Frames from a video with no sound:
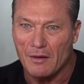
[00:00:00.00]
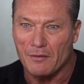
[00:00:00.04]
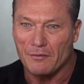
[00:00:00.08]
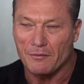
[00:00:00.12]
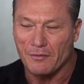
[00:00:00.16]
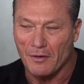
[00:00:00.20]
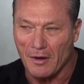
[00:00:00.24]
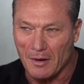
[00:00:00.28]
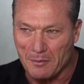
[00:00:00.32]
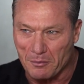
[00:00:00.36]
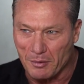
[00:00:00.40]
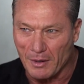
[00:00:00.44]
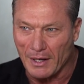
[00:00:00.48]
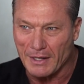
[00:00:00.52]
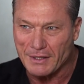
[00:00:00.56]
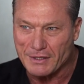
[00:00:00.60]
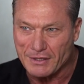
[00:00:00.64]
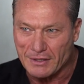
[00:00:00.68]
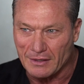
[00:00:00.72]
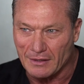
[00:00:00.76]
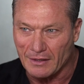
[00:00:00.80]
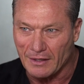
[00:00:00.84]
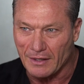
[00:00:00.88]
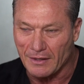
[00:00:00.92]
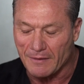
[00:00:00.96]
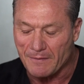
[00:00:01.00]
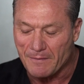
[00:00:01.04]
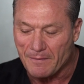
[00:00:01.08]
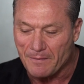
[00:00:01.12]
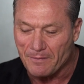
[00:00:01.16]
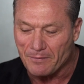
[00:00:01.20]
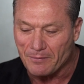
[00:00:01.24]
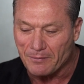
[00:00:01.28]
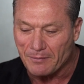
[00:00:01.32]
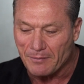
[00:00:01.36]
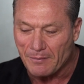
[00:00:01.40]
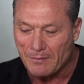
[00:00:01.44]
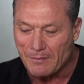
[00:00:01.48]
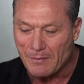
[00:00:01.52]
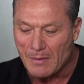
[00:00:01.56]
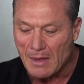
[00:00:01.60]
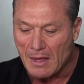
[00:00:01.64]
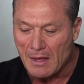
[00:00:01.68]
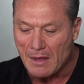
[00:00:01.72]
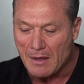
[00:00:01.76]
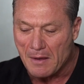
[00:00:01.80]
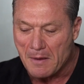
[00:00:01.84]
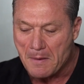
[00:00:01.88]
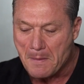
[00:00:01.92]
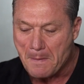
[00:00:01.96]
vibrationally.
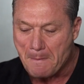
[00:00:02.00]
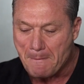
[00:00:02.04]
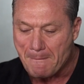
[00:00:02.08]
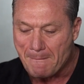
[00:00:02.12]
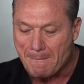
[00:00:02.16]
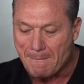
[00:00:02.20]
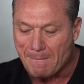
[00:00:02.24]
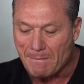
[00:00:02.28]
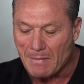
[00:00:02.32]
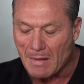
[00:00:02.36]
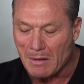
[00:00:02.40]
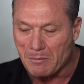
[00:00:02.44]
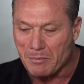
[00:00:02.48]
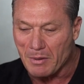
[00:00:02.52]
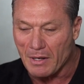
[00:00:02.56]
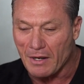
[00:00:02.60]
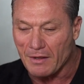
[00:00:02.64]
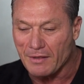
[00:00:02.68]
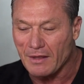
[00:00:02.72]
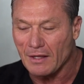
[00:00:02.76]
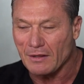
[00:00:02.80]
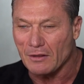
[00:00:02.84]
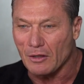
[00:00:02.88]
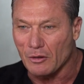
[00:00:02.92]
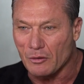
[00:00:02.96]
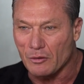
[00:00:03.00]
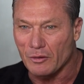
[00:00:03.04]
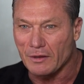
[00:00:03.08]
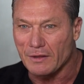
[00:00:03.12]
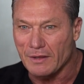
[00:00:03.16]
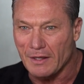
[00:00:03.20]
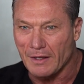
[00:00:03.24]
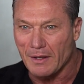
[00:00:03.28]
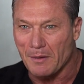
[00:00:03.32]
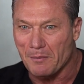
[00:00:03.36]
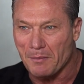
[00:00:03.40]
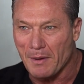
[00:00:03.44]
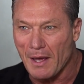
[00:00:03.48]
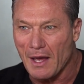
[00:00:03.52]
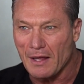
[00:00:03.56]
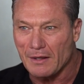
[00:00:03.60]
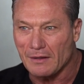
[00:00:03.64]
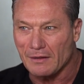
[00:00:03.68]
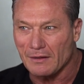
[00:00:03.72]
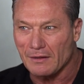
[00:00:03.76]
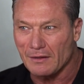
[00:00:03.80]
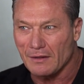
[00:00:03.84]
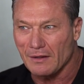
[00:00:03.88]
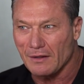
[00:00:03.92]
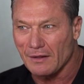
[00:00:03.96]
But I think the good thing about
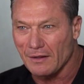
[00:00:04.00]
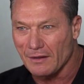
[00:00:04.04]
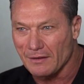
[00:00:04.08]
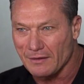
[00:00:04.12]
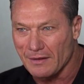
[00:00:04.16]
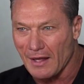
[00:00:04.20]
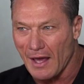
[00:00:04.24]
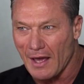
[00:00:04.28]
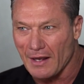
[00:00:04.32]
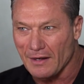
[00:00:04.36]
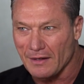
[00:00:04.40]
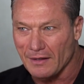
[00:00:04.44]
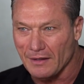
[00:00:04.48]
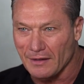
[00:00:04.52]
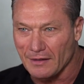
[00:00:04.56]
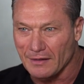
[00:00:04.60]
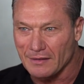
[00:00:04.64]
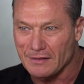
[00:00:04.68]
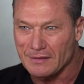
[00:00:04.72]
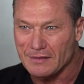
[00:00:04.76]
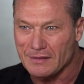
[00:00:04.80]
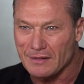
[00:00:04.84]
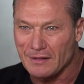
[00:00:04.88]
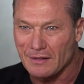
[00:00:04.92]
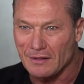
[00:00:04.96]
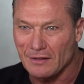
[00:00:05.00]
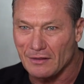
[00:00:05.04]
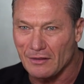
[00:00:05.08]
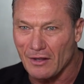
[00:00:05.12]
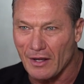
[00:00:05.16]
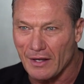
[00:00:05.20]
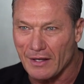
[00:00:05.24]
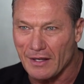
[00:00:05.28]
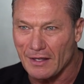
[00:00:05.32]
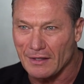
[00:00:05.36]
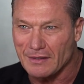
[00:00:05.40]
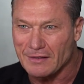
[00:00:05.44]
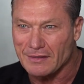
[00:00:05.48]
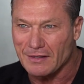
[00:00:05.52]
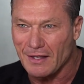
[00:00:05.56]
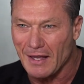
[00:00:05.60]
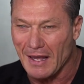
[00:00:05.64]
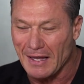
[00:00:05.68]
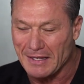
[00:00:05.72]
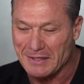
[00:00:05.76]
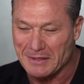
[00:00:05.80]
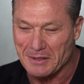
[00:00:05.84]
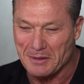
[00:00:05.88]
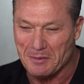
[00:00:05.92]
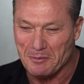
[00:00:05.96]
that is, like, it's
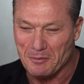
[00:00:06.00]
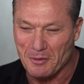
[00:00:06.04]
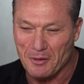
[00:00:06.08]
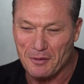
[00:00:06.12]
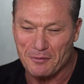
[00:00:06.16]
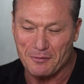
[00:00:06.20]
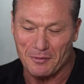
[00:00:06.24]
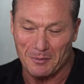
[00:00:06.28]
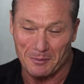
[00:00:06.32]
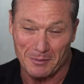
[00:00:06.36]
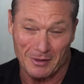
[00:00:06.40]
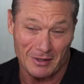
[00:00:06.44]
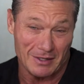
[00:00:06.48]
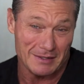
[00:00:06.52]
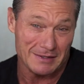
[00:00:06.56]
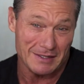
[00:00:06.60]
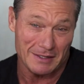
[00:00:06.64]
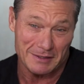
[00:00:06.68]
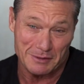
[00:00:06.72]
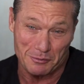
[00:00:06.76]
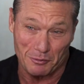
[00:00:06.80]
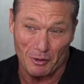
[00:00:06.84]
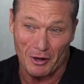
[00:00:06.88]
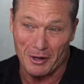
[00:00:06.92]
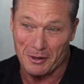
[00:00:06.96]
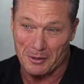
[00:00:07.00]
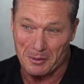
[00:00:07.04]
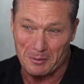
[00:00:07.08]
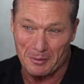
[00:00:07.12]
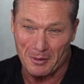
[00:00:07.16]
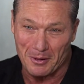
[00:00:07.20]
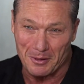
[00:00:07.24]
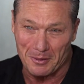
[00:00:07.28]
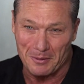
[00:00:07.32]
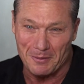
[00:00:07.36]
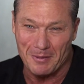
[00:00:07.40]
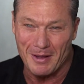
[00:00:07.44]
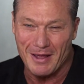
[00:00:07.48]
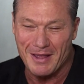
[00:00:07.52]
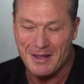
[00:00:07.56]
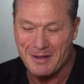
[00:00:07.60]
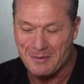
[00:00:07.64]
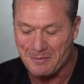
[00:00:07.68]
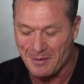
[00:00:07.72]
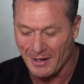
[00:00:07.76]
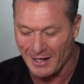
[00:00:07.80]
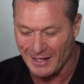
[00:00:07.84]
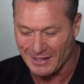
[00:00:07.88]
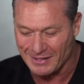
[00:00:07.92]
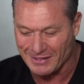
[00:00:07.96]
easy to move from there because that's right at the bottom.
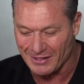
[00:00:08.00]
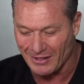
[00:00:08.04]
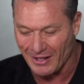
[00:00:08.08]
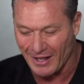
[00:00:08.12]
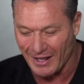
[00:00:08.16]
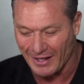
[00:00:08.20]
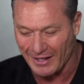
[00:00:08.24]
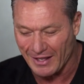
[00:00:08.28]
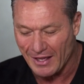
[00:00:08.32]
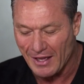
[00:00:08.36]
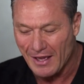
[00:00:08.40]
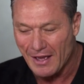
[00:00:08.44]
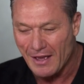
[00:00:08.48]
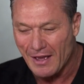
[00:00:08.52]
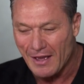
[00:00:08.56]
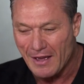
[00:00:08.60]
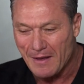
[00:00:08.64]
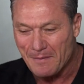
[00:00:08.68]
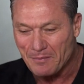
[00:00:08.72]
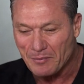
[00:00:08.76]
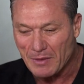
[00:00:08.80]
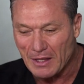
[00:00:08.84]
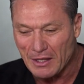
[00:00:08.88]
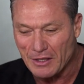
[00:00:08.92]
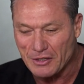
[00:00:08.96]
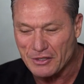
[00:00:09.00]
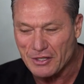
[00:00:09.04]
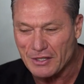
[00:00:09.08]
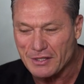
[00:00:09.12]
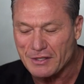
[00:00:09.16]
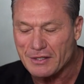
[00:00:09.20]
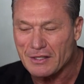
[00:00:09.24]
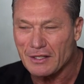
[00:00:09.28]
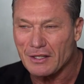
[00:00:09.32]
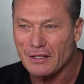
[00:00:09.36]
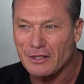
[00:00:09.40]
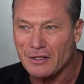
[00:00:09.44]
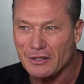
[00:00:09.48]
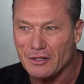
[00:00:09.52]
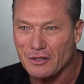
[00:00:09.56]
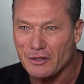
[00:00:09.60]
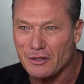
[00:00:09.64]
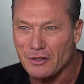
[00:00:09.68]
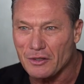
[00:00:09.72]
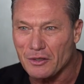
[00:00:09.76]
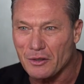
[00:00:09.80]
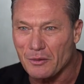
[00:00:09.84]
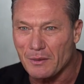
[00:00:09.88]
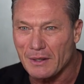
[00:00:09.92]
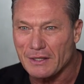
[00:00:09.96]
But it's like you
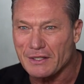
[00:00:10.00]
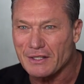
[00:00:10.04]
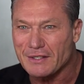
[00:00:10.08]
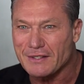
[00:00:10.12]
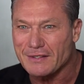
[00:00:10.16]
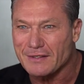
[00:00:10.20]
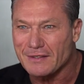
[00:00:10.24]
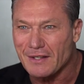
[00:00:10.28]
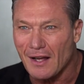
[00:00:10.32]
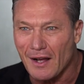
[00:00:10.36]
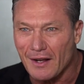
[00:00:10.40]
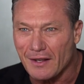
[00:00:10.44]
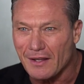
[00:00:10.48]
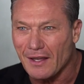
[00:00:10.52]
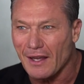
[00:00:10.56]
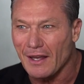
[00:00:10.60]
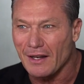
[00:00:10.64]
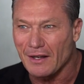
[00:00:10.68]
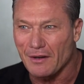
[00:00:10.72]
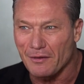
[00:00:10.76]
are just stuck in